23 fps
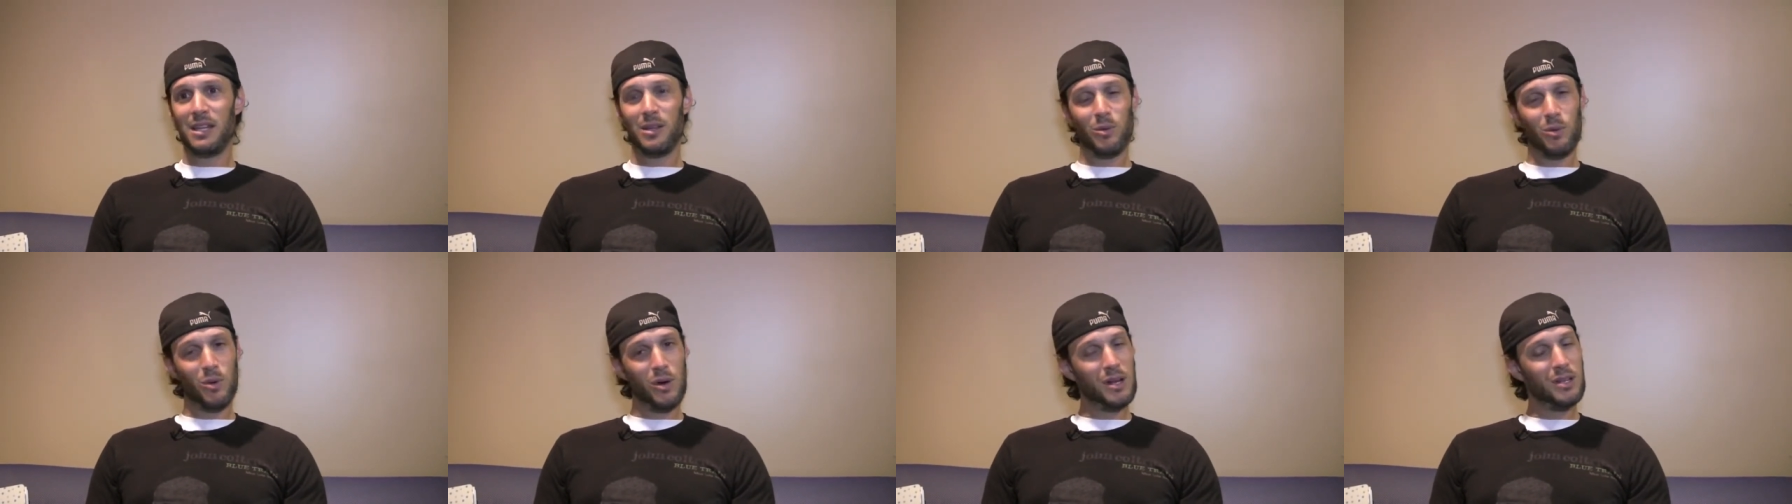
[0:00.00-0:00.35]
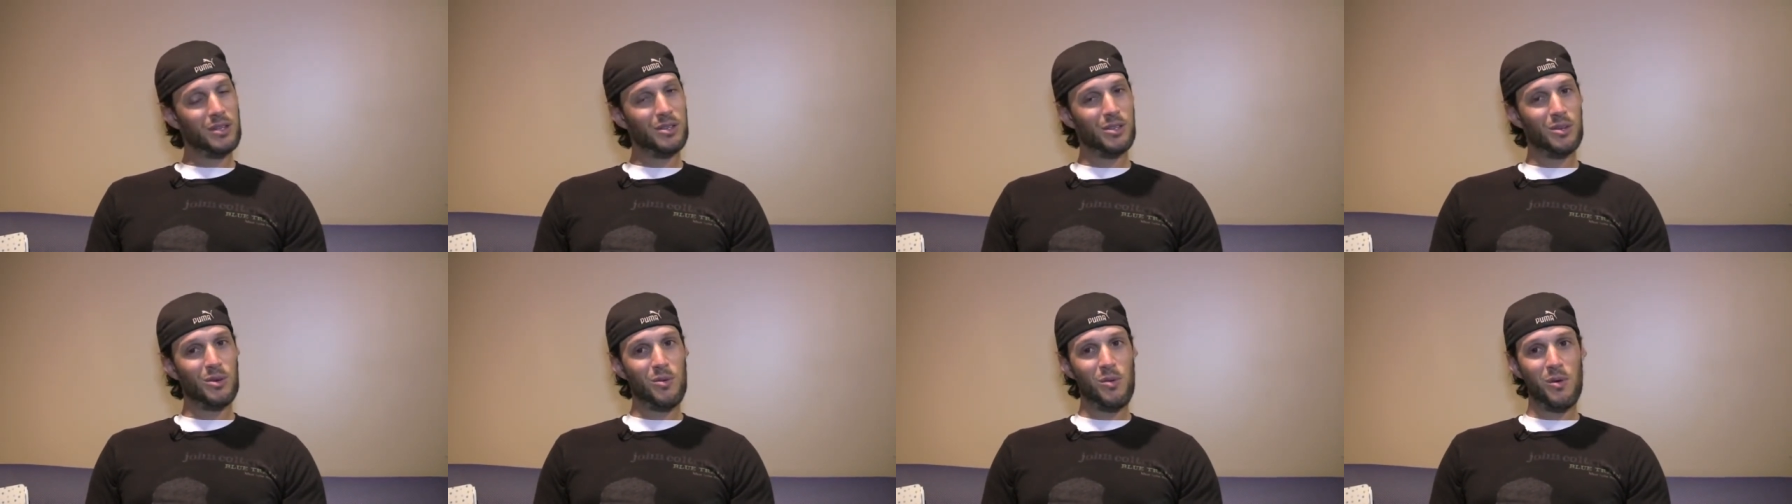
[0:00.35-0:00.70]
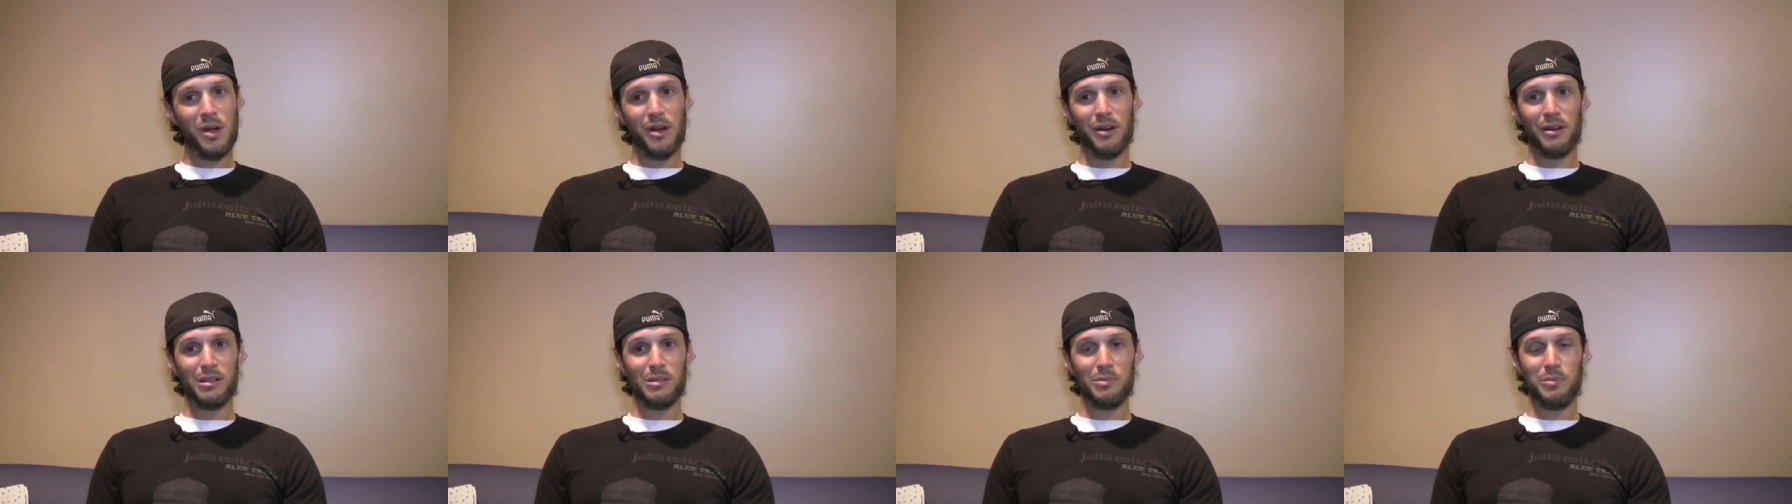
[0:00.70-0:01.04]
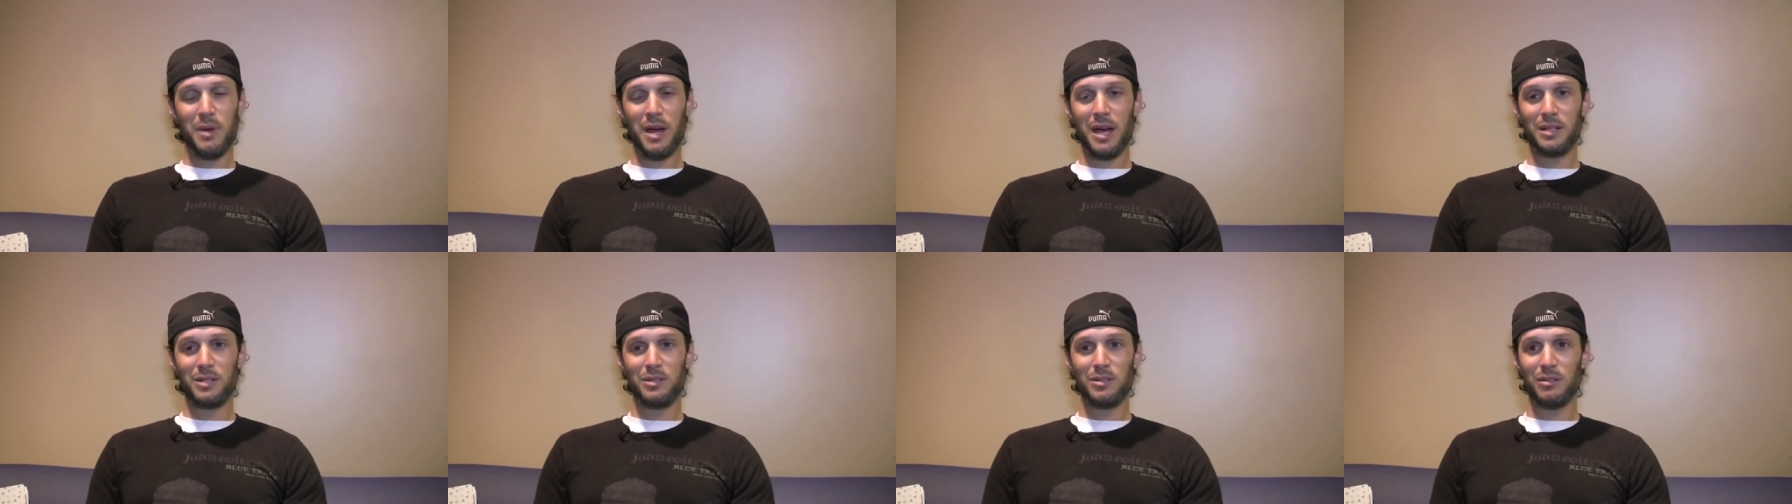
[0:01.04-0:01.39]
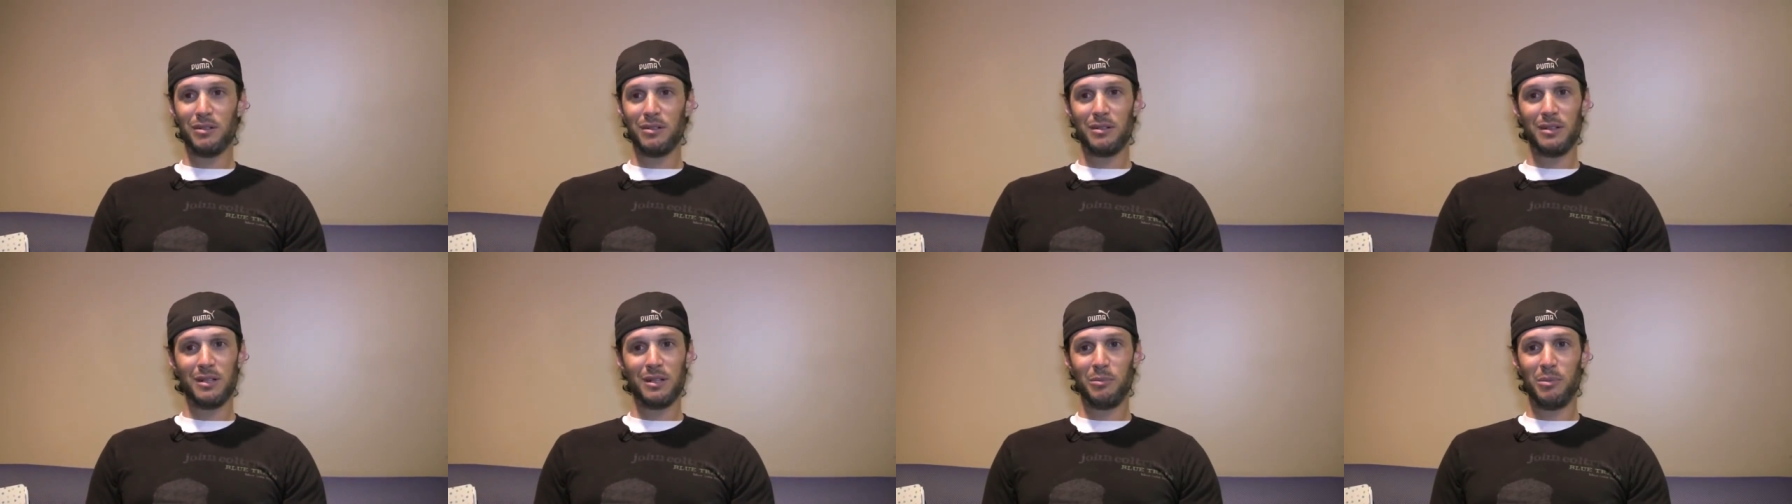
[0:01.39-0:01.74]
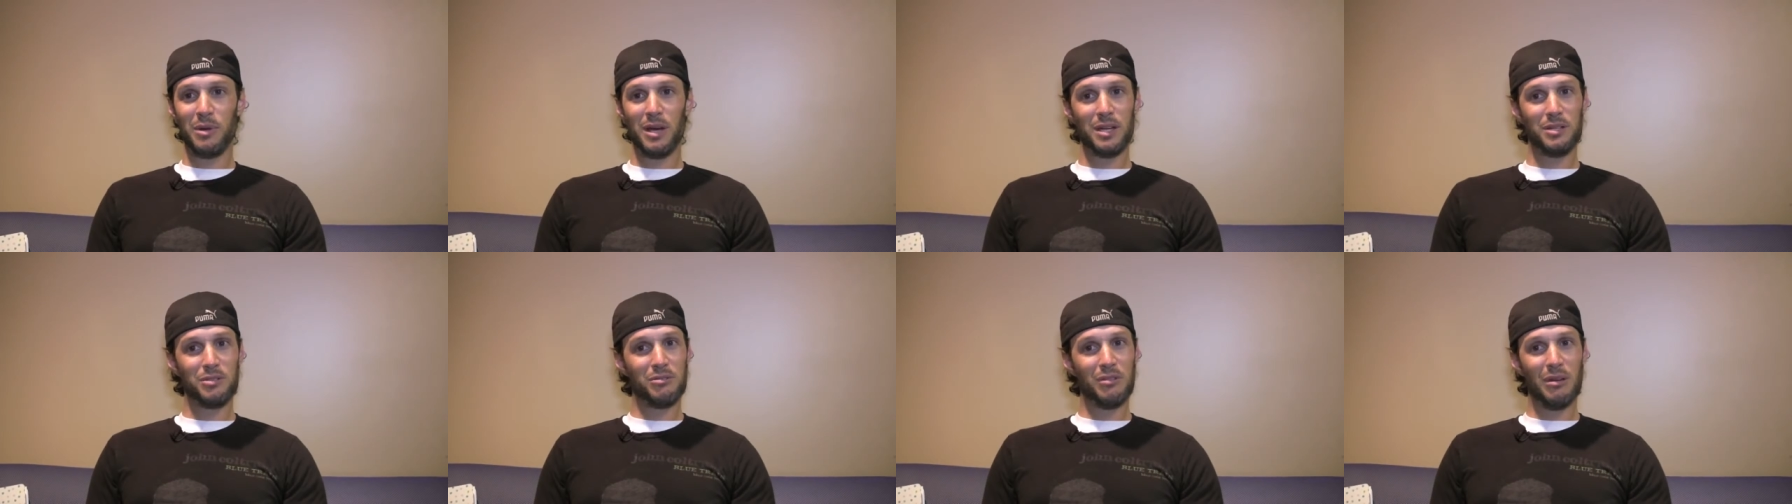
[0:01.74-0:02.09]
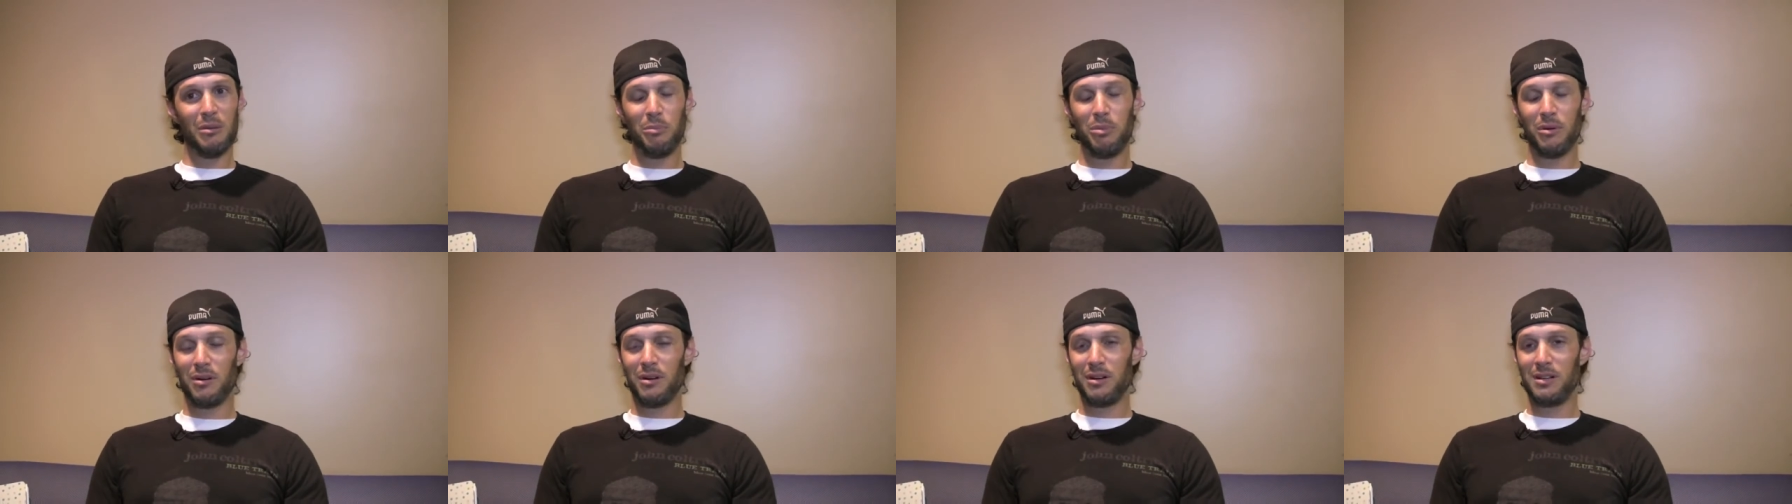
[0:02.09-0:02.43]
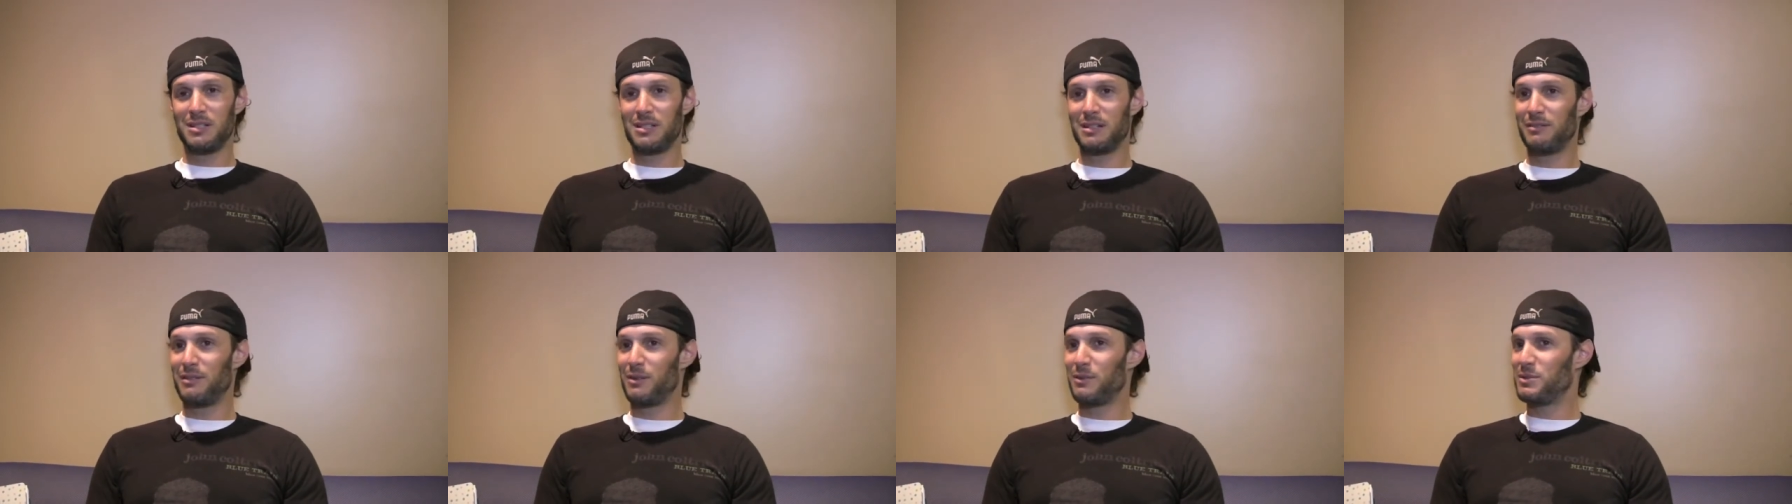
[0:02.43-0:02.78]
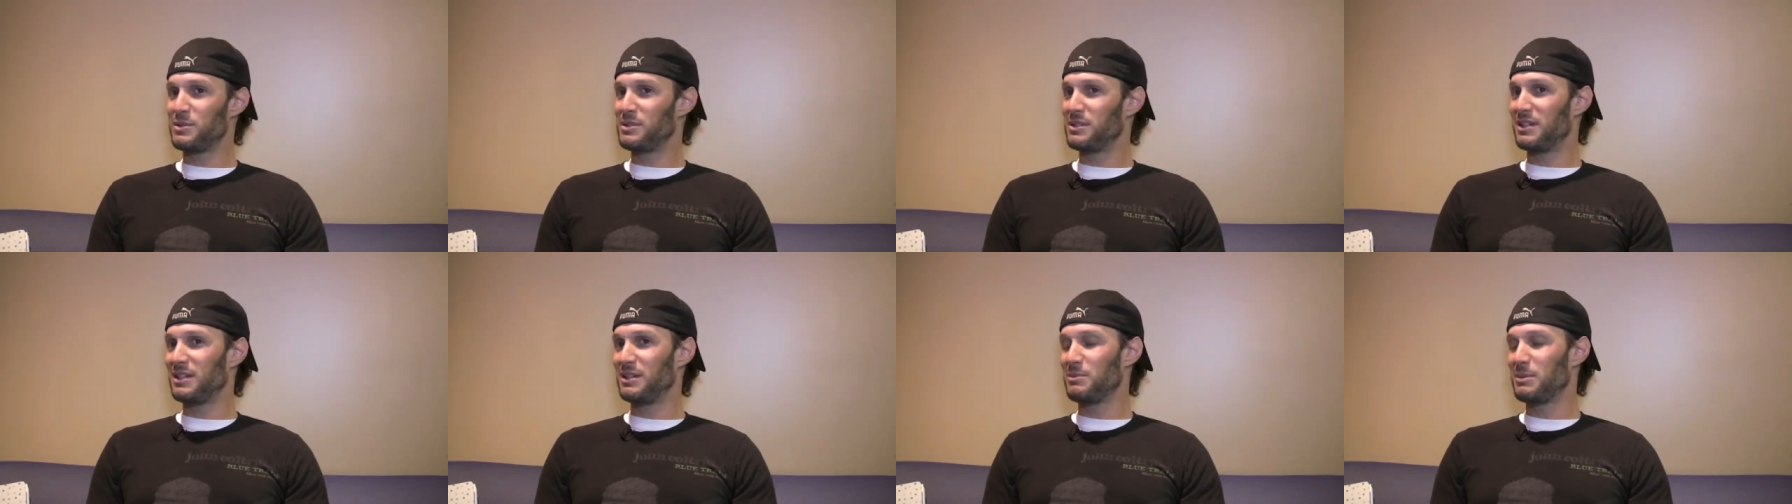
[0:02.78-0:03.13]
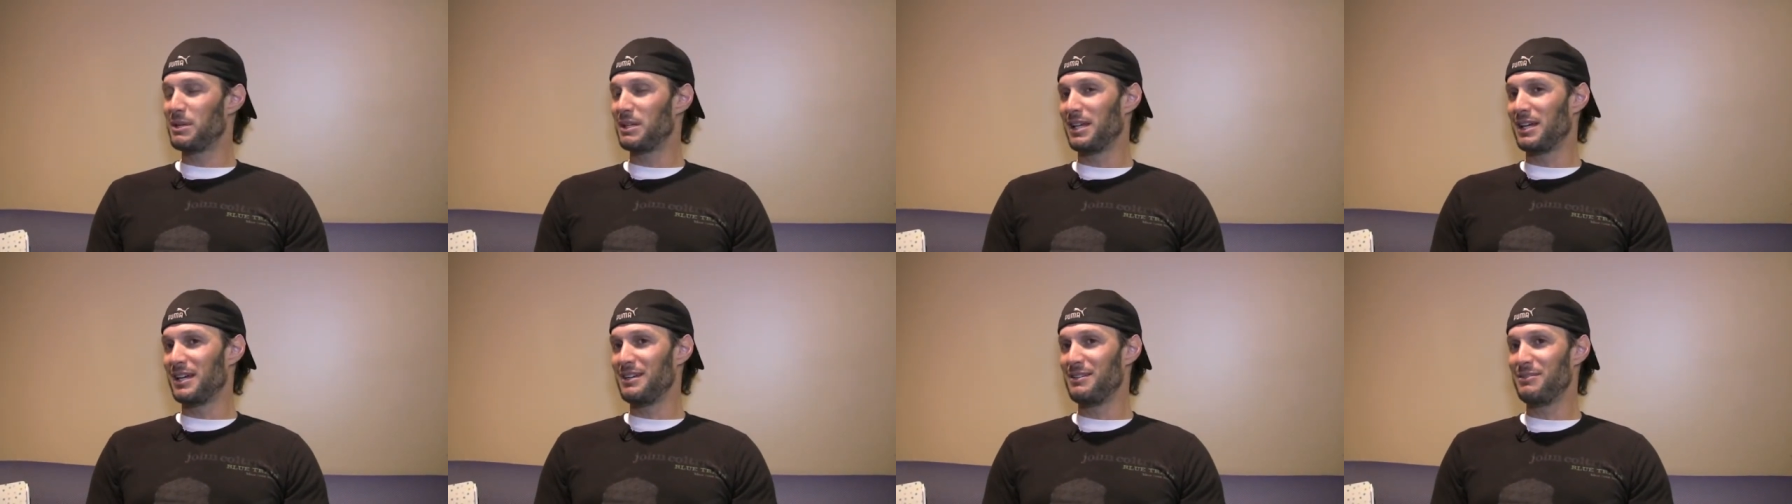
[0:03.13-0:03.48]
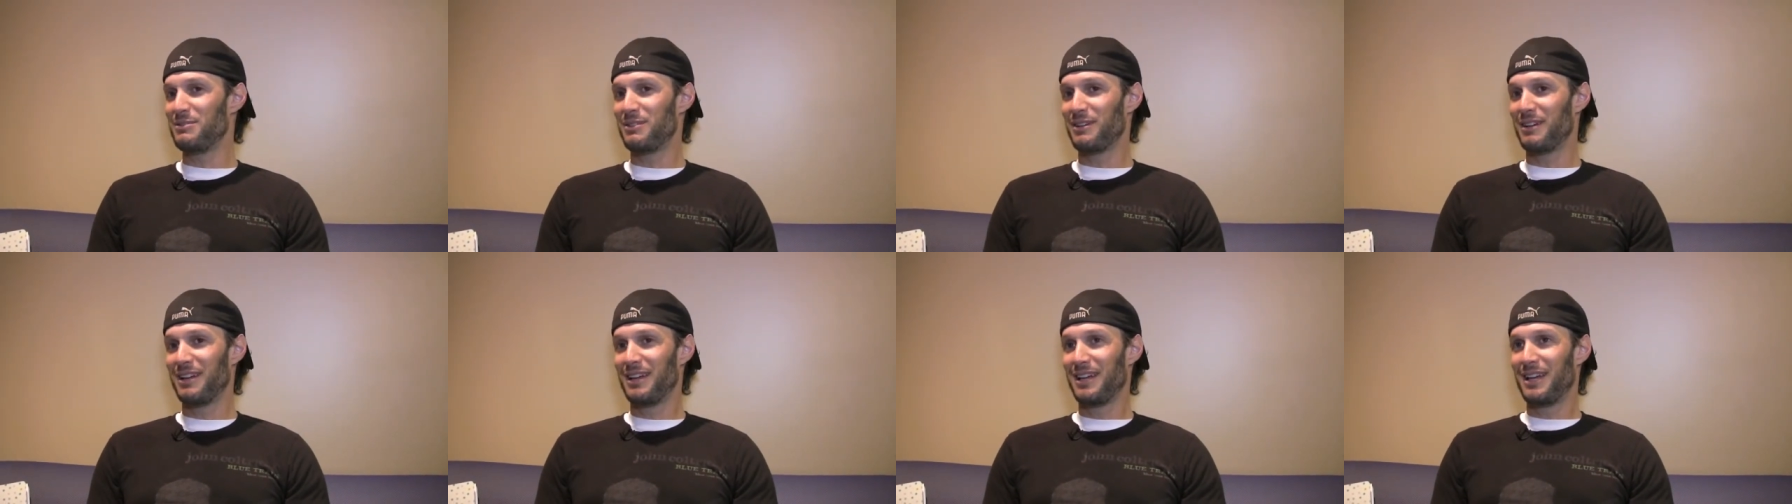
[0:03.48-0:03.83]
The weird, two weirdest bachelor and bachelorette parties I've ever seen in my life.